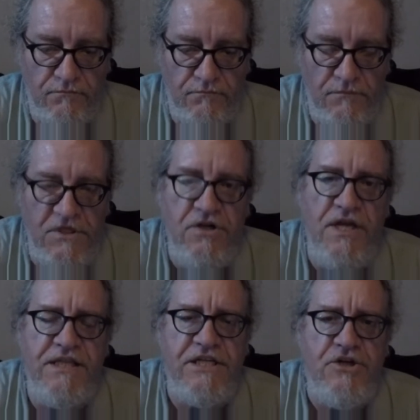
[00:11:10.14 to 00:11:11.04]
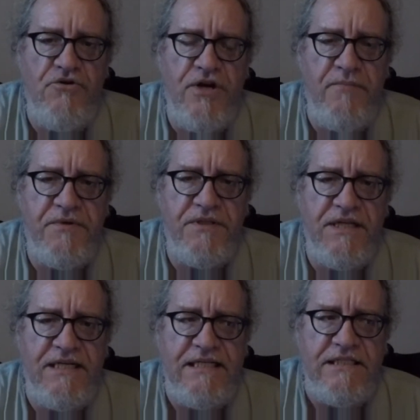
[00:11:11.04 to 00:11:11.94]
So then they showed up and
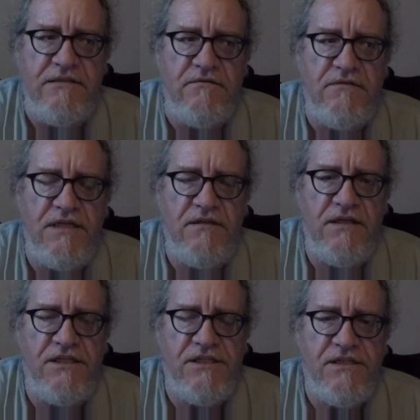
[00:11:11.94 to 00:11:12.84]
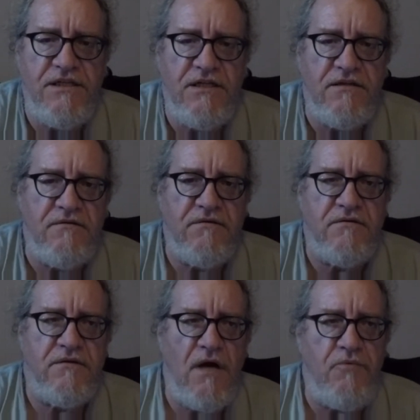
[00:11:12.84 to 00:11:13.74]
they just did a
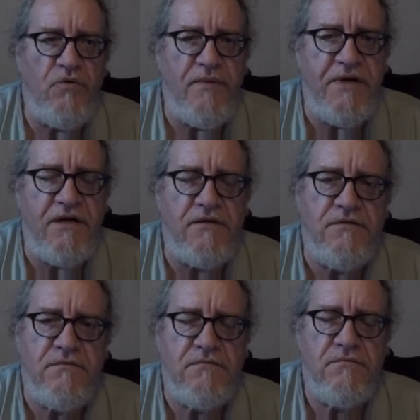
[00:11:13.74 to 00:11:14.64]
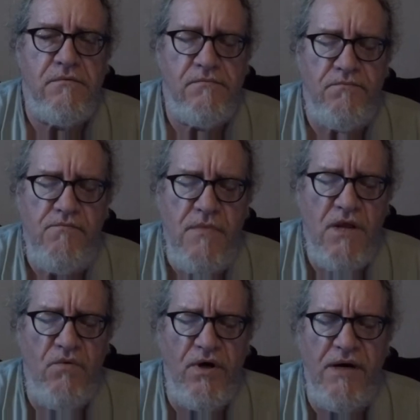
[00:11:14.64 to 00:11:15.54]
couple repairs.
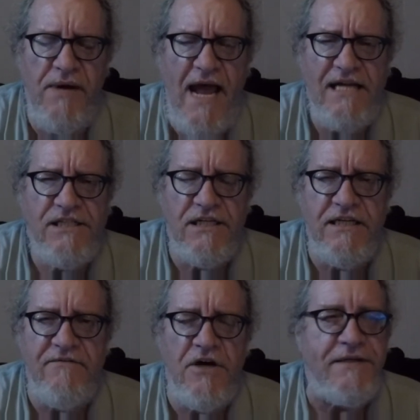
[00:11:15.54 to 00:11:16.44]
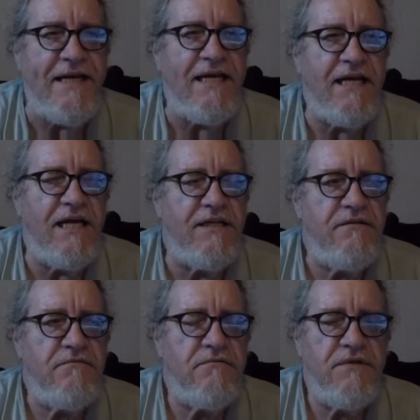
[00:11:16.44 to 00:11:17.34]
We were asked to leave all day again.
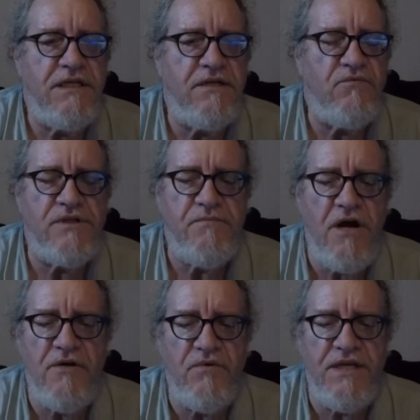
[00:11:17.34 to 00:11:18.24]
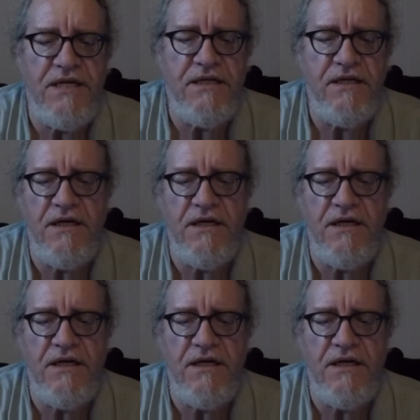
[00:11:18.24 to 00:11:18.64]
They didn't respond with anything